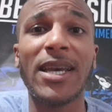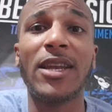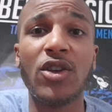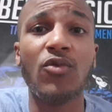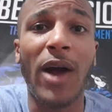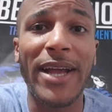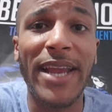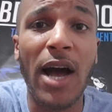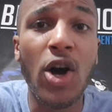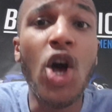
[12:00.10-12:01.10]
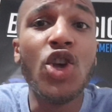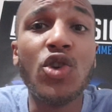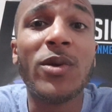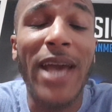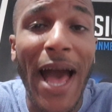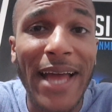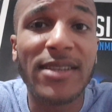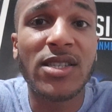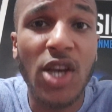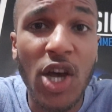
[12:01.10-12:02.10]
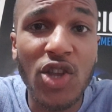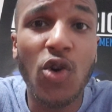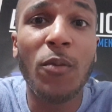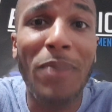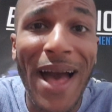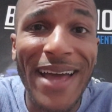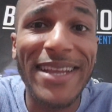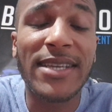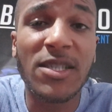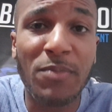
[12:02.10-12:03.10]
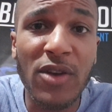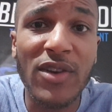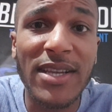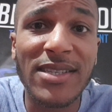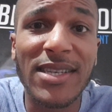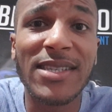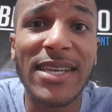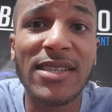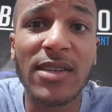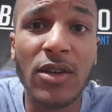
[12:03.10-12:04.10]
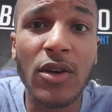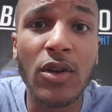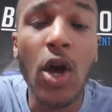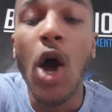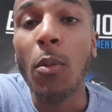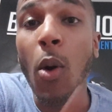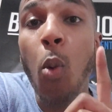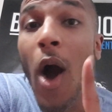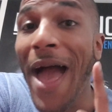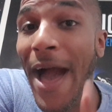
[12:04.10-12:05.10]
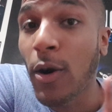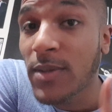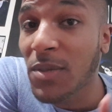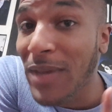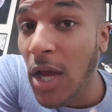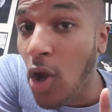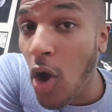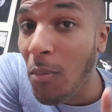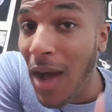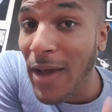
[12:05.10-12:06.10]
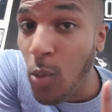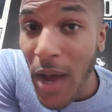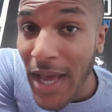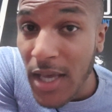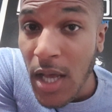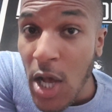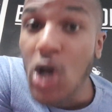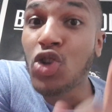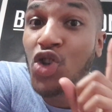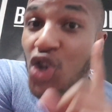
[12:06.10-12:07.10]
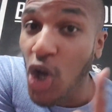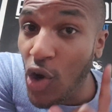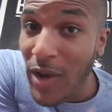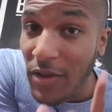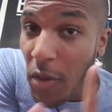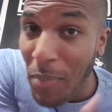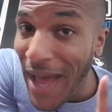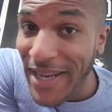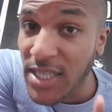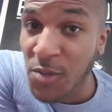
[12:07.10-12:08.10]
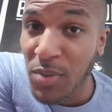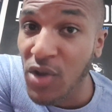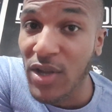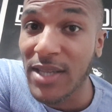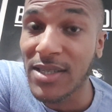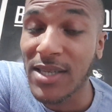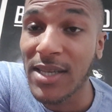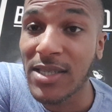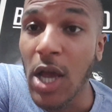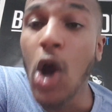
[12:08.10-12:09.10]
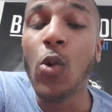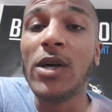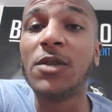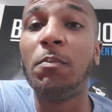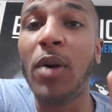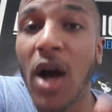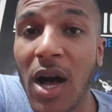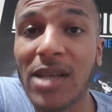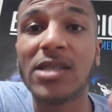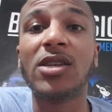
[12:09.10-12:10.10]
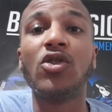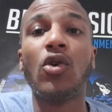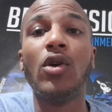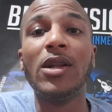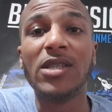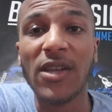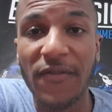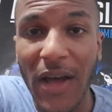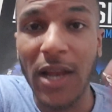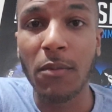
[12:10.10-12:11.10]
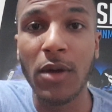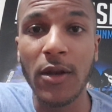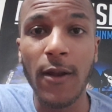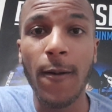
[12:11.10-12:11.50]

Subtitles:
telling you right now, you can turn your bad experiences into good. But what helped me along my way during the bad experiences was personal development.